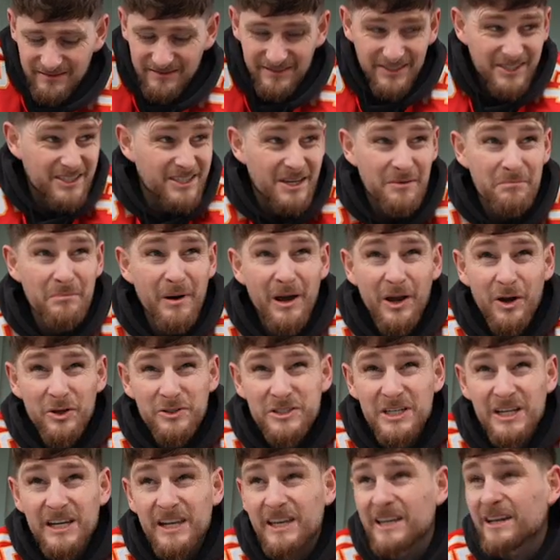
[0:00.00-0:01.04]

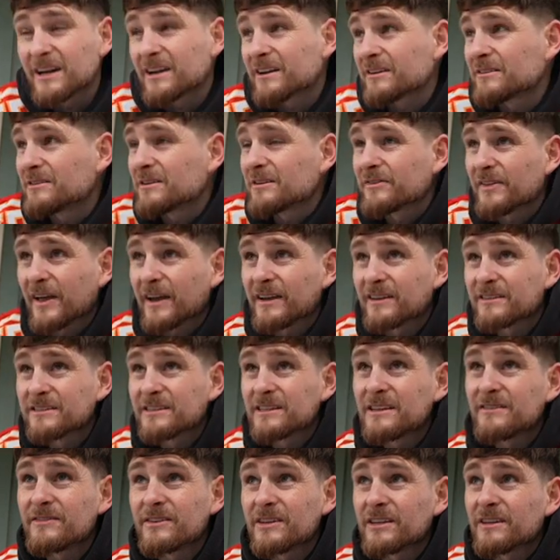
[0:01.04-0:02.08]
symbiotically. I don't know if that is
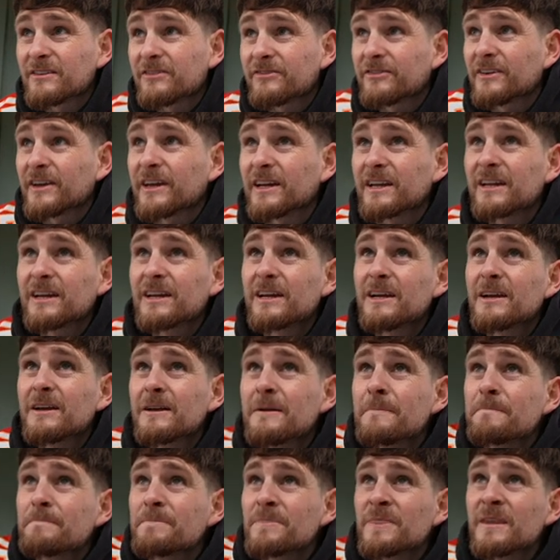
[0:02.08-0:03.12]
even gonna fit.
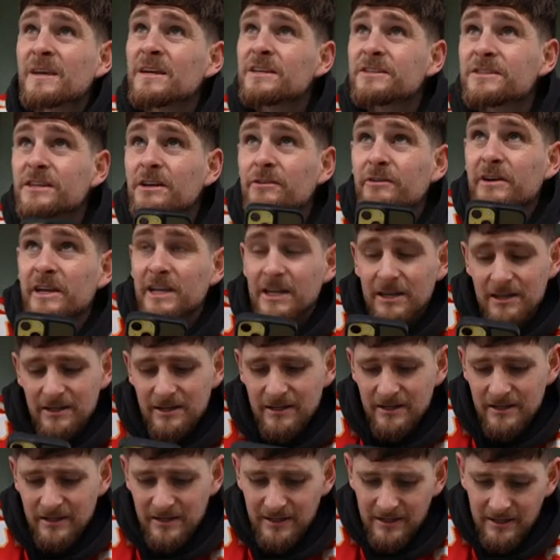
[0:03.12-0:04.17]
Siri,
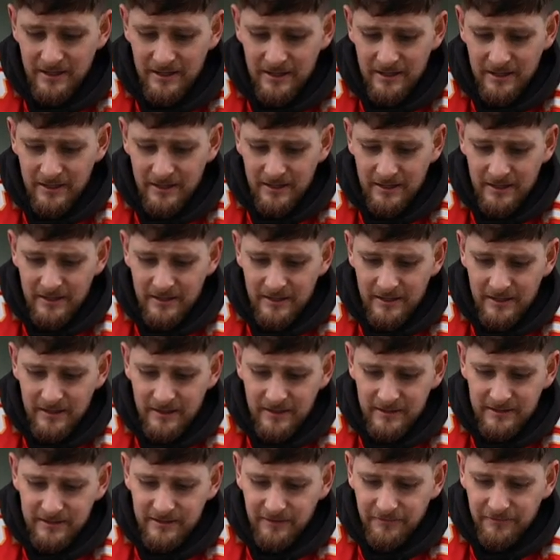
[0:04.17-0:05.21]

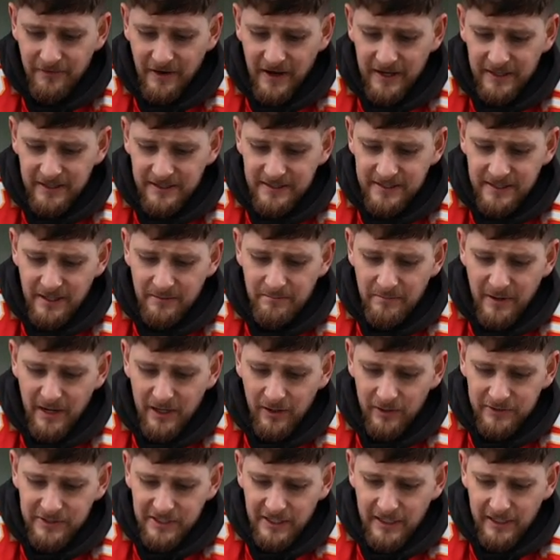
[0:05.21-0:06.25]
define
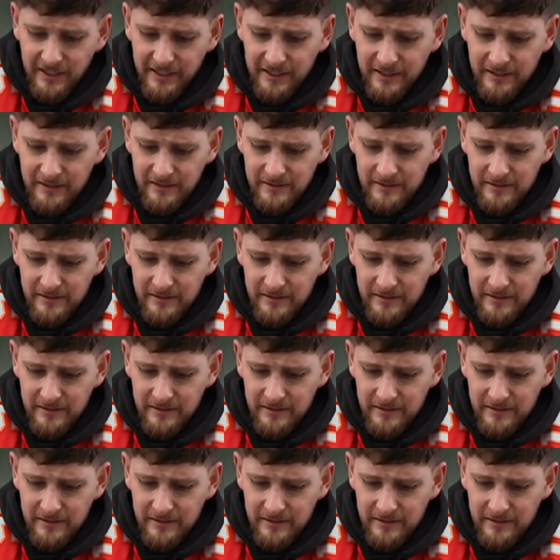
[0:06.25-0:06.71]
symbiotically.